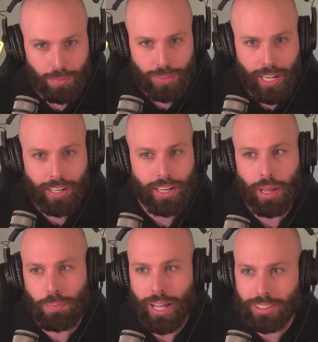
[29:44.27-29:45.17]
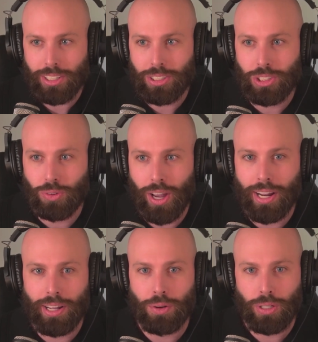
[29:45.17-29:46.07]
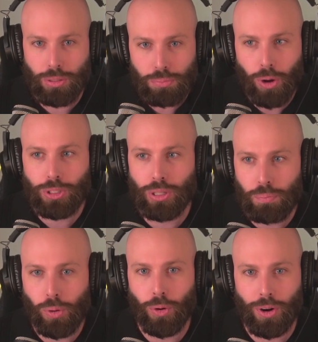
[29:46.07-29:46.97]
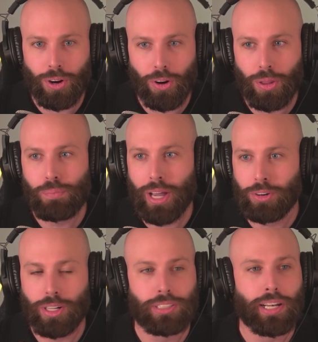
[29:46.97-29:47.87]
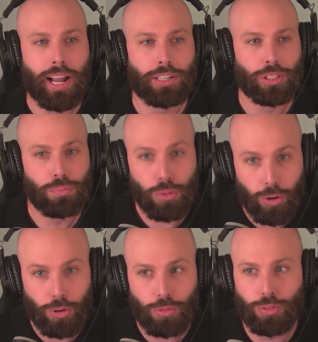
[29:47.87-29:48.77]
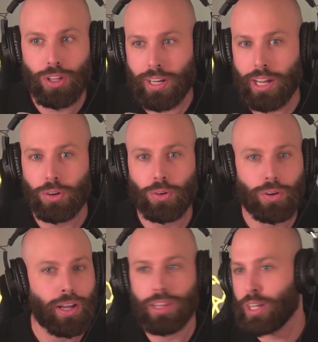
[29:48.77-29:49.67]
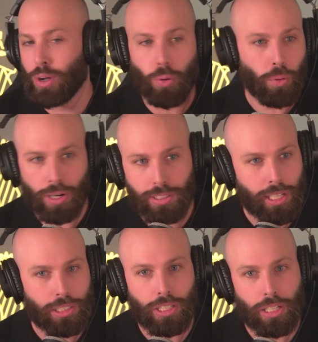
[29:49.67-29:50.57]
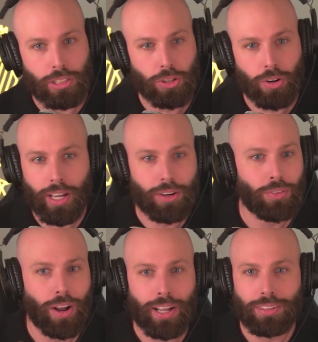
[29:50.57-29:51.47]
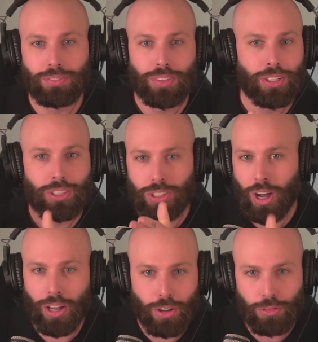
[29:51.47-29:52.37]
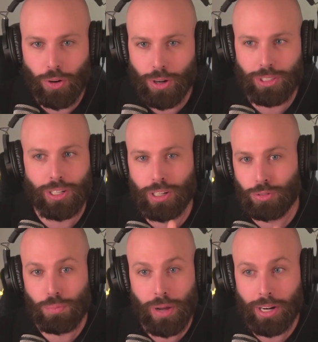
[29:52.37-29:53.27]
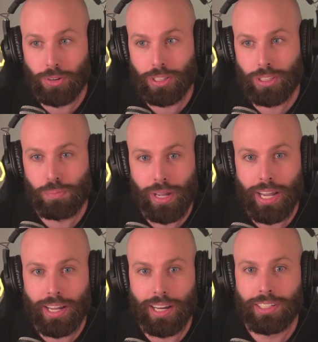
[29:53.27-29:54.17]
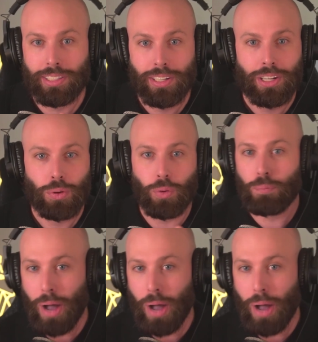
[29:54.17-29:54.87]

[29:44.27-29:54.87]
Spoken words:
day-to-day basis, right? What's most important are the metrics that actually move the needle in the organization that you're in, right? Scott, you focus on different metrics than me. While